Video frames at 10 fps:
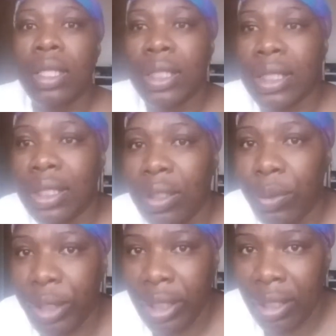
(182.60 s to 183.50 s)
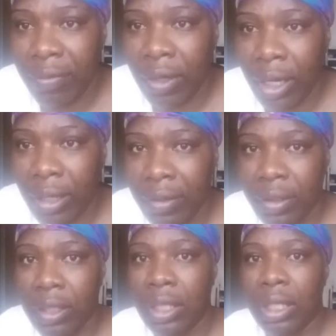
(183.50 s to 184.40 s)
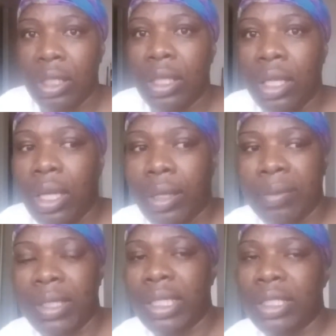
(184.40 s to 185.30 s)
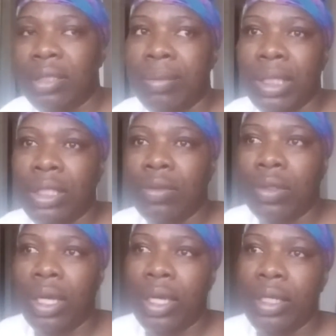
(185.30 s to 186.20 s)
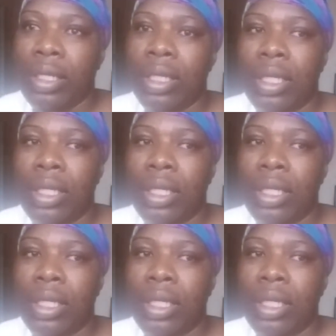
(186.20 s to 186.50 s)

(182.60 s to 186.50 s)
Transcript: this is the word of god thanks be to god